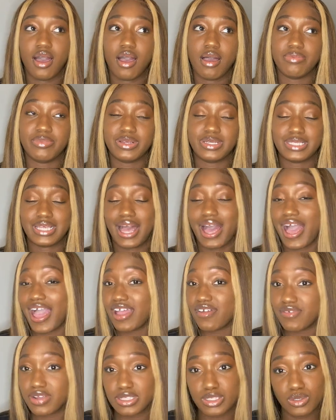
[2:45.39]
There's a high
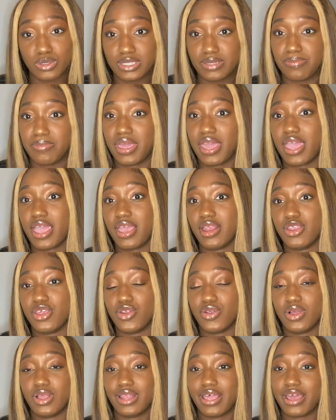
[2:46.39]
rental demand, you
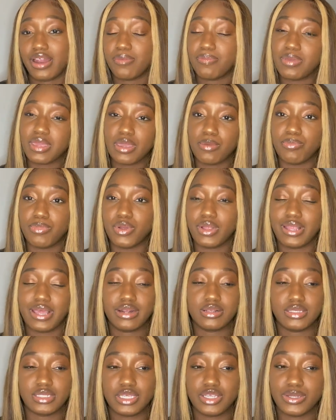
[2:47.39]
know, a lot of people, a lot
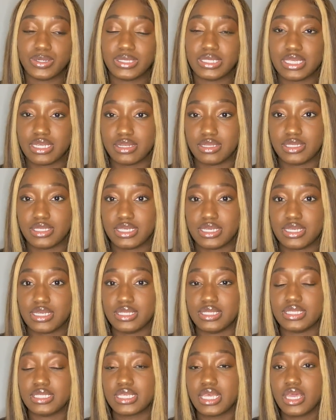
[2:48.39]
of senior
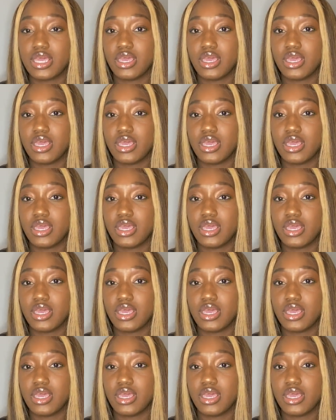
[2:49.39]
citizens,